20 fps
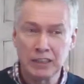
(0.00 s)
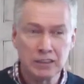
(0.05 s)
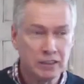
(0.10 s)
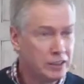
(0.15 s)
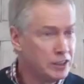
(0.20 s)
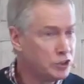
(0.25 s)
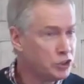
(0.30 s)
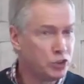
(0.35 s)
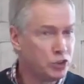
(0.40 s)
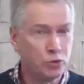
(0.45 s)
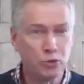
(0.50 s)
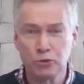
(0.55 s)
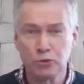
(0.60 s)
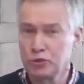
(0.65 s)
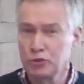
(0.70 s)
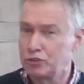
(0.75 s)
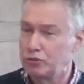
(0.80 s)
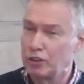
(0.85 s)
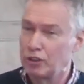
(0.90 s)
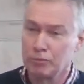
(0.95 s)
mental
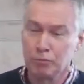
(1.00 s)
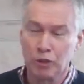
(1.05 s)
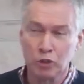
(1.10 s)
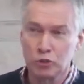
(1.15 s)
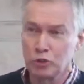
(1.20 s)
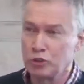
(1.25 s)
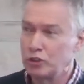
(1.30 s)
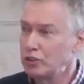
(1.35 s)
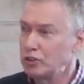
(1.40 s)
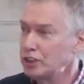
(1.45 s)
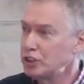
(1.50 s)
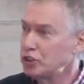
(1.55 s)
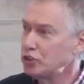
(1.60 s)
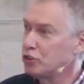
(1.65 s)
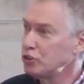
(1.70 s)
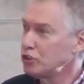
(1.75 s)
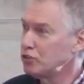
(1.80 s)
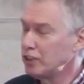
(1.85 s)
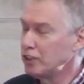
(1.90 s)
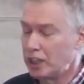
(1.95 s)
issues,
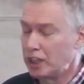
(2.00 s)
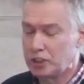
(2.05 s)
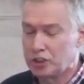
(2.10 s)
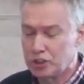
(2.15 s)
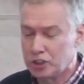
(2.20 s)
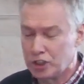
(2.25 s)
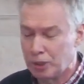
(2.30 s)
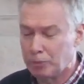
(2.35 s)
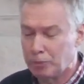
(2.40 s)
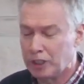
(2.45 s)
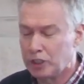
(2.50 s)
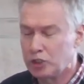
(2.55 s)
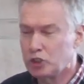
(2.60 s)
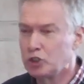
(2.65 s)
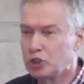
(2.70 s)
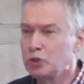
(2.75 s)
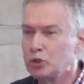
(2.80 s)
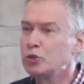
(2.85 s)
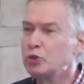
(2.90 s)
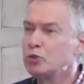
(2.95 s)
emotional issues, relationship
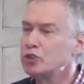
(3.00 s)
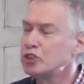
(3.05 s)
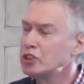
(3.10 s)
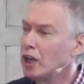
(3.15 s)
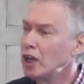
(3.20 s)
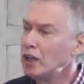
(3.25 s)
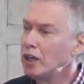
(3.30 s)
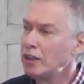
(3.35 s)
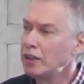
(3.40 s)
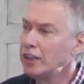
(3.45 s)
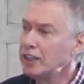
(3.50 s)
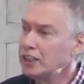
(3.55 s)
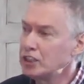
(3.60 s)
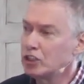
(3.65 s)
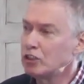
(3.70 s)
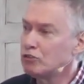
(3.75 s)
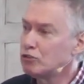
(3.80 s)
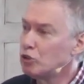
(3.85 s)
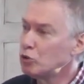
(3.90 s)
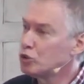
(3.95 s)
issues,
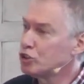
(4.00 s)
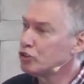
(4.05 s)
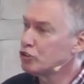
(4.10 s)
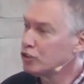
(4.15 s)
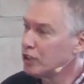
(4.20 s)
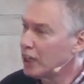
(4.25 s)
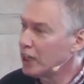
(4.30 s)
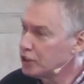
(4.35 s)
these are all